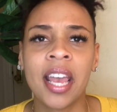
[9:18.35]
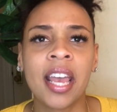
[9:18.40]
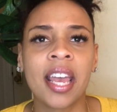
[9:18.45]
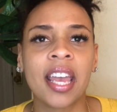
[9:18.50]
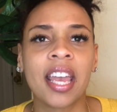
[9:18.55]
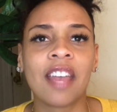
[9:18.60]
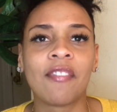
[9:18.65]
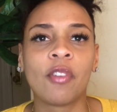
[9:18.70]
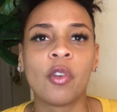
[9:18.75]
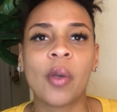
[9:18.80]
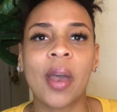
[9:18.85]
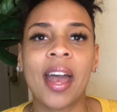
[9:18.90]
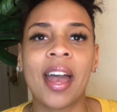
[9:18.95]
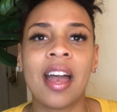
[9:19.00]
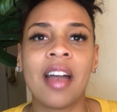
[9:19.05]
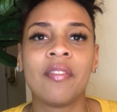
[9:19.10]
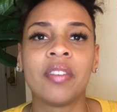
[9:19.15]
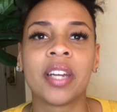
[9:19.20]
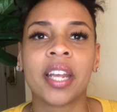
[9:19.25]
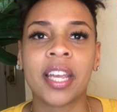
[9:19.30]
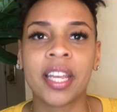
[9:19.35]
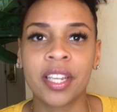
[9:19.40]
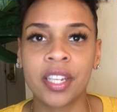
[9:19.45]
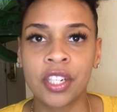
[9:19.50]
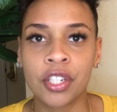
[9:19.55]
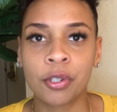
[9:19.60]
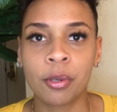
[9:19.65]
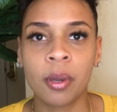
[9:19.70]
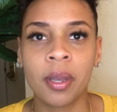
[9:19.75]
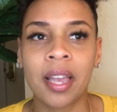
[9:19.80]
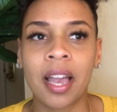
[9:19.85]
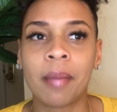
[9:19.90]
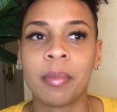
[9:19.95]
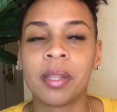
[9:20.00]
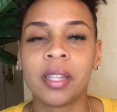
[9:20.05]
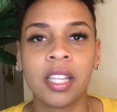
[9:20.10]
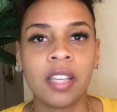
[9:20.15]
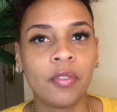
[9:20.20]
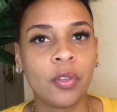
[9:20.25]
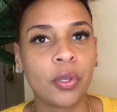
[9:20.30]
If you have an Android, I
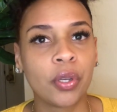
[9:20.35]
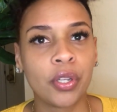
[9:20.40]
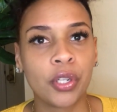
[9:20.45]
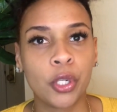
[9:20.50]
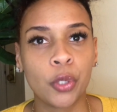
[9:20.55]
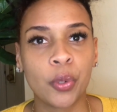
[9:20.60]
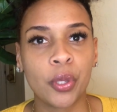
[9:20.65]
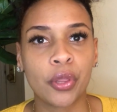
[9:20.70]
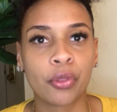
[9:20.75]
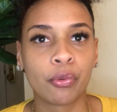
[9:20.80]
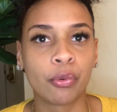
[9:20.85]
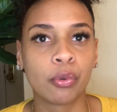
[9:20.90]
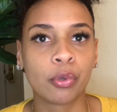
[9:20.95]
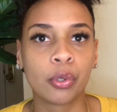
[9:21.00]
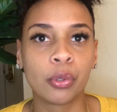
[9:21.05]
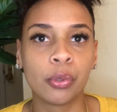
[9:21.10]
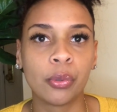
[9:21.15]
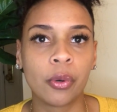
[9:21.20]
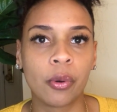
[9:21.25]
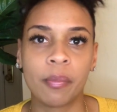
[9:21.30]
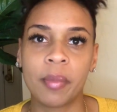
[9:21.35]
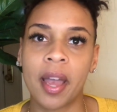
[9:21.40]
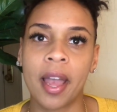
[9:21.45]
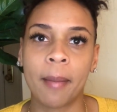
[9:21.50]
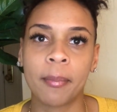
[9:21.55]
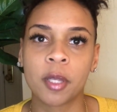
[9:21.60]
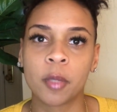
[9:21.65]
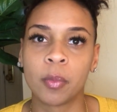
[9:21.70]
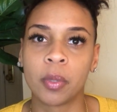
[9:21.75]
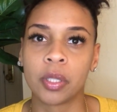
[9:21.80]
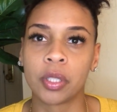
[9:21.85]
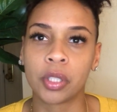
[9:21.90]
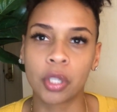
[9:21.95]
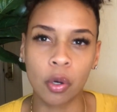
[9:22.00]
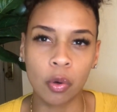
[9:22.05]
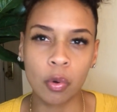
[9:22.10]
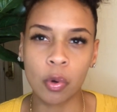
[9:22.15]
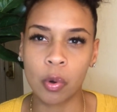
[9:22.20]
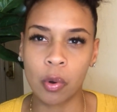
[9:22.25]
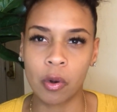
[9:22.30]
believe you can do it through Google Maps, but
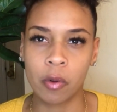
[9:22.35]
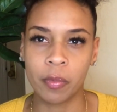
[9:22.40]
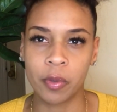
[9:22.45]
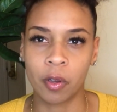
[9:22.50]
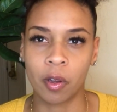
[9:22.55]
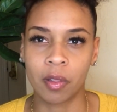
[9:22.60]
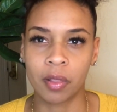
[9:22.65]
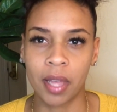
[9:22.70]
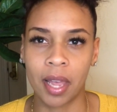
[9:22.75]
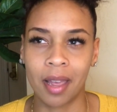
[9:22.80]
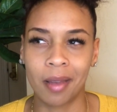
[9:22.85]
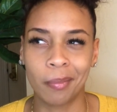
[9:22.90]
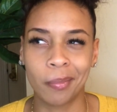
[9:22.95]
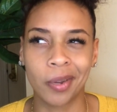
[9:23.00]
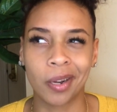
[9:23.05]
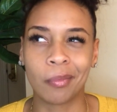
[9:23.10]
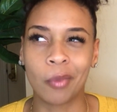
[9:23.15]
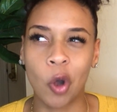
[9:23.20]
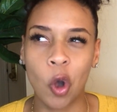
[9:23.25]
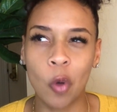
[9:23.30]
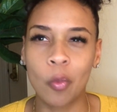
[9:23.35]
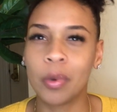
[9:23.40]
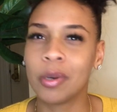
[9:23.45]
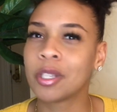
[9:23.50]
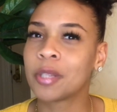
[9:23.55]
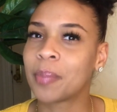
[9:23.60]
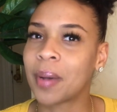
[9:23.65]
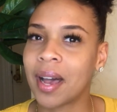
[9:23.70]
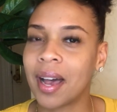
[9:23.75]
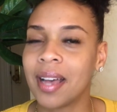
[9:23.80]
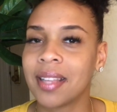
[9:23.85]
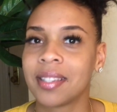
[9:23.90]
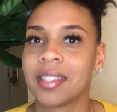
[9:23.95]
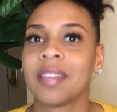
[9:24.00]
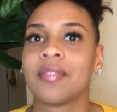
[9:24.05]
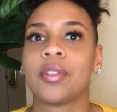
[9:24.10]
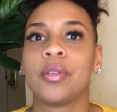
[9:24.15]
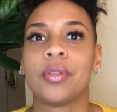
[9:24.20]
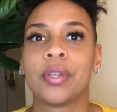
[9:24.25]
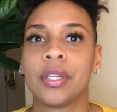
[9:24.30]
don't quote me on that, but I'm almost
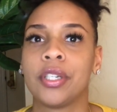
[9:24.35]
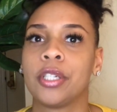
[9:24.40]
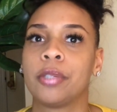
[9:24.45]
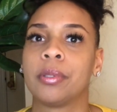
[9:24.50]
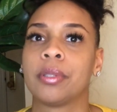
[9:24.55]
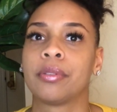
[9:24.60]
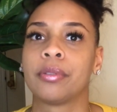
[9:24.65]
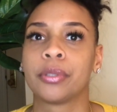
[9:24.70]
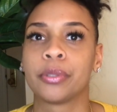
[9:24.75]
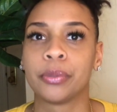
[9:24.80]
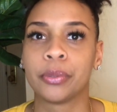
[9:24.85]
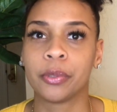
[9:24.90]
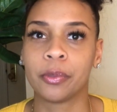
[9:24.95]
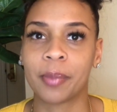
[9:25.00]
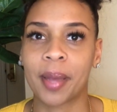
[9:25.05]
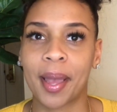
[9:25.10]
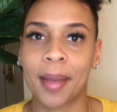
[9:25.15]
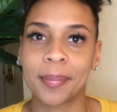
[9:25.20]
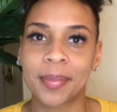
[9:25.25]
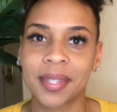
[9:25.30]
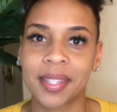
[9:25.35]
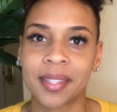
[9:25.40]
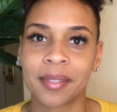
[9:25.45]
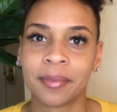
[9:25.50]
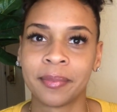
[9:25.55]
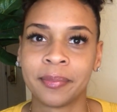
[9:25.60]
positive you can do it through Google Maps.